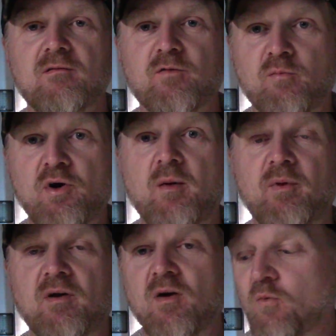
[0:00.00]
for
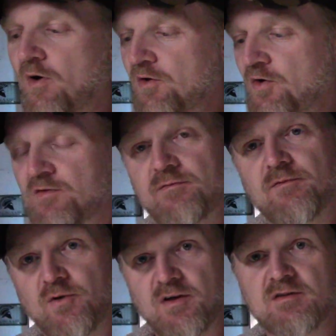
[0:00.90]
prepping? What
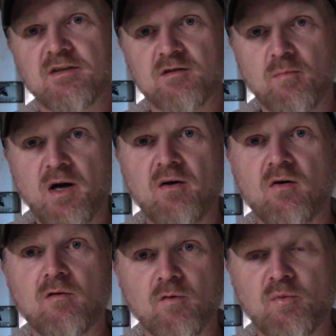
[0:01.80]
usefulness is a
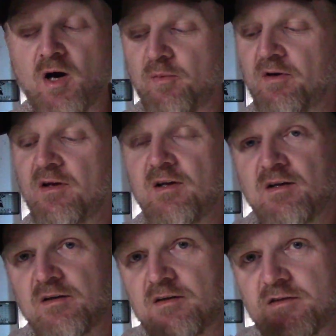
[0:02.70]
bail for prepping?
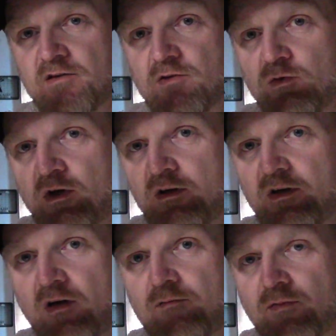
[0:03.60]
These things are really
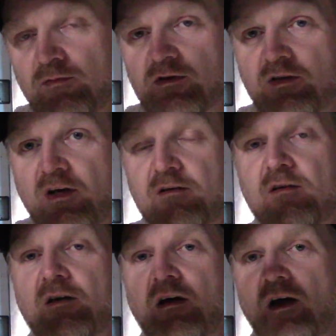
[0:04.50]
good to
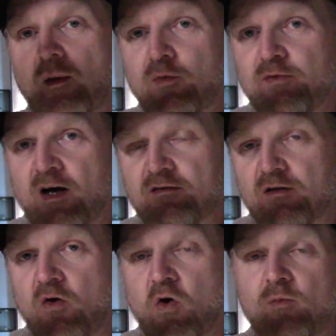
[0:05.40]
set improvised
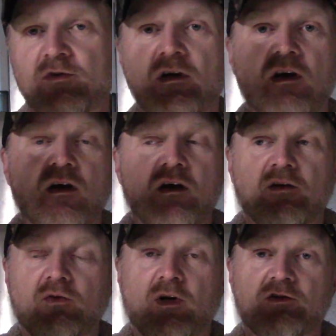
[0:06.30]
alarms
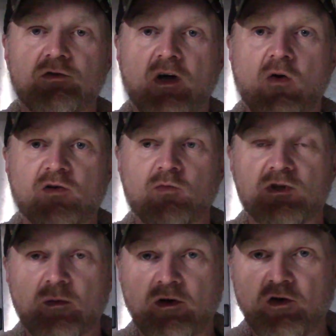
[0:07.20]
to let you know if someone's
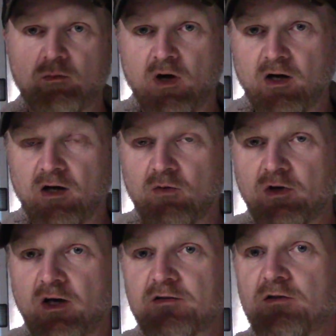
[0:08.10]
coming into your bug-out
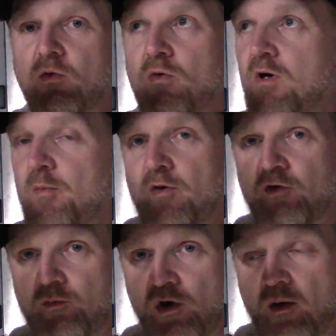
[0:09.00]
location or coming on
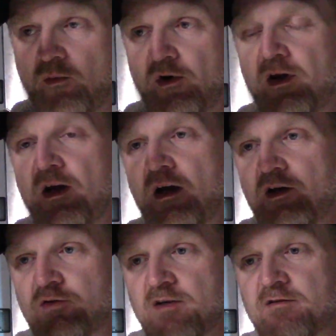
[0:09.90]
your property.
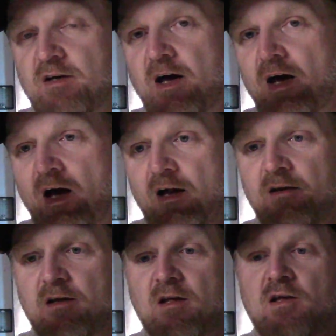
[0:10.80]
These are easy to
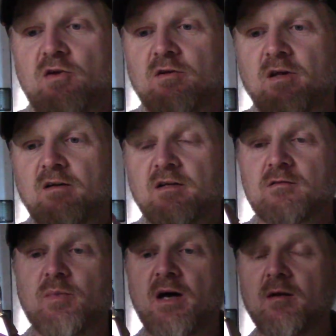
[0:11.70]
hide. You can take this
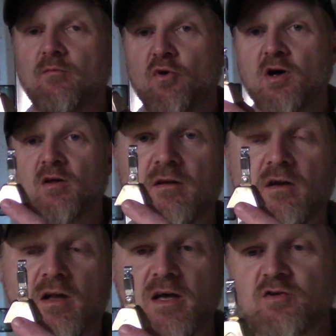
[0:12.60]
and paint it brown
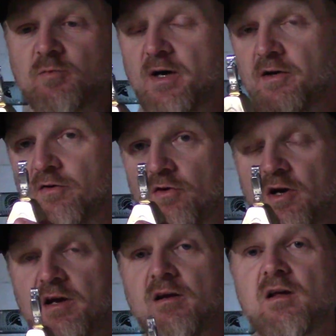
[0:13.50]
leaves, or paint it
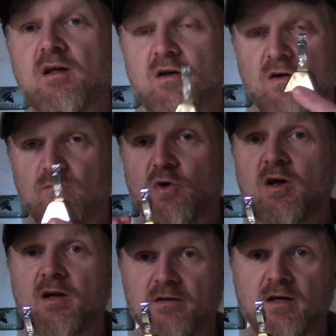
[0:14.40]
green,
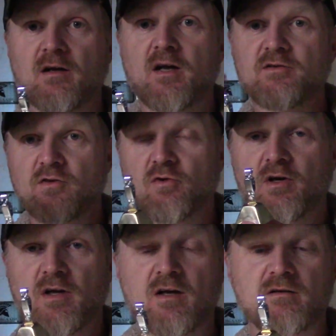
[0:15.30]
brown like dead leaves, or
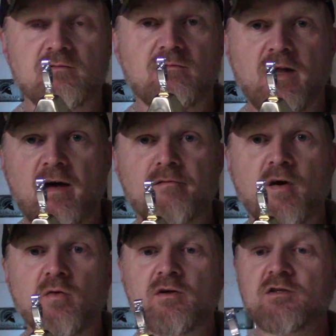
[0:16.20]
green like live
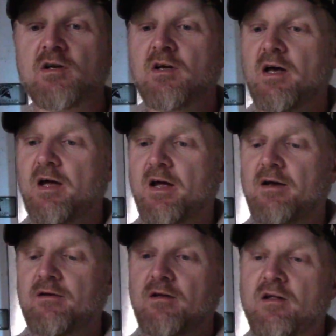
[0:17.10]
foliage,
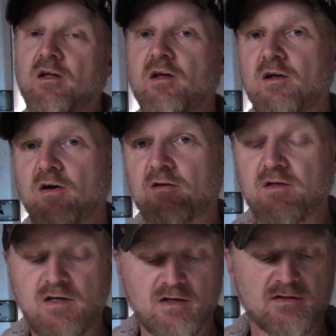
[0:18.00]
and hook
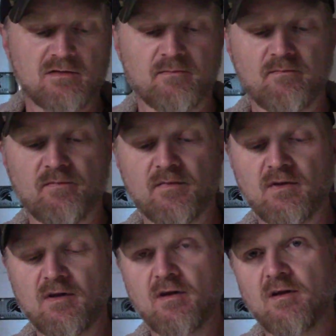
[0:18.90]
this,
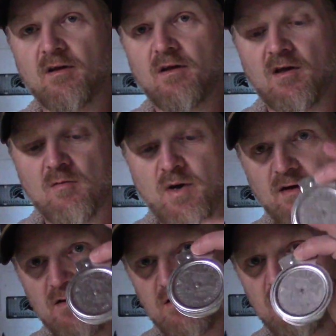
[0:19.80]

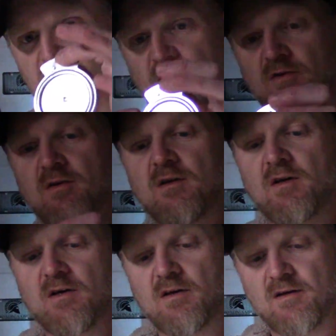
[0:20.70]
paint this too,
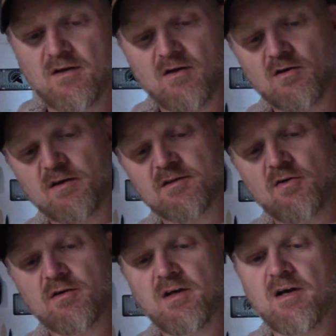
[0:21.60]
hook these
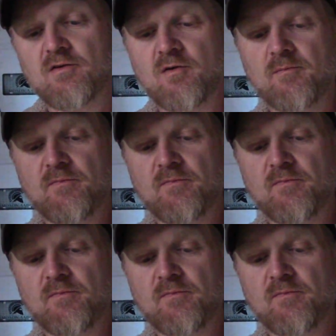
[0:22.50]
two together,